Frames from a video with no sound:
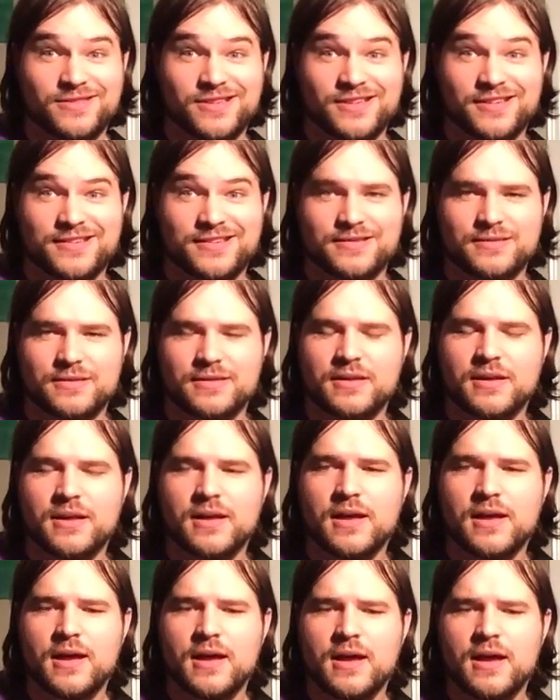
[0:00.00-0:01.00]
that.
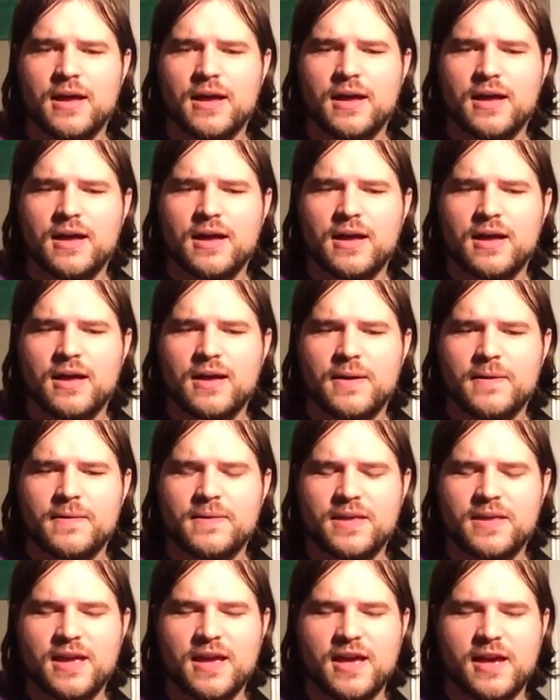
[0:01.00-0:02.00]

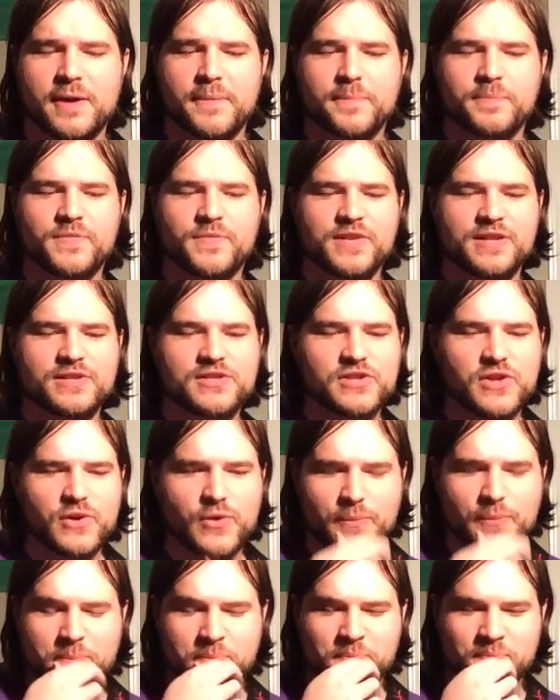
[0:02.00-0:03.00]
Yeah,
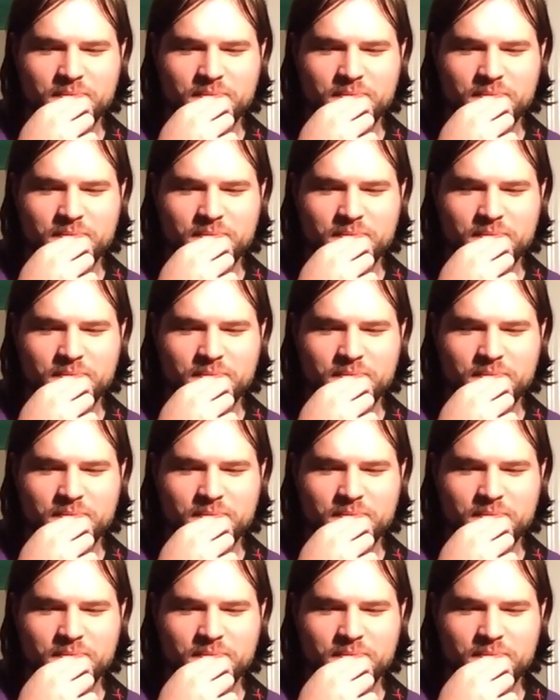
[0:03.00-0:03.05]
so